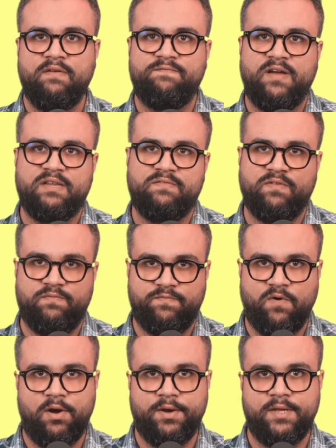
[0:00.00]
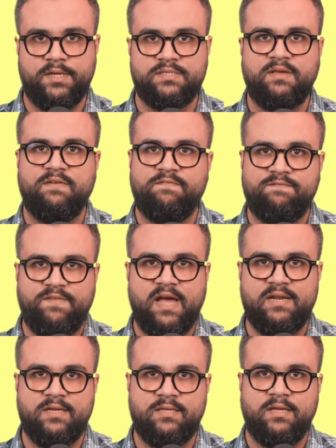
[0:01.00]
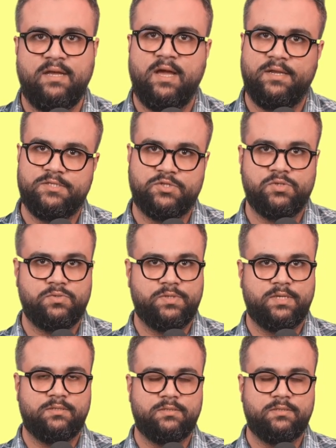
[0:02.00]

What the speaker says: valid with warnings, valid, and excluded.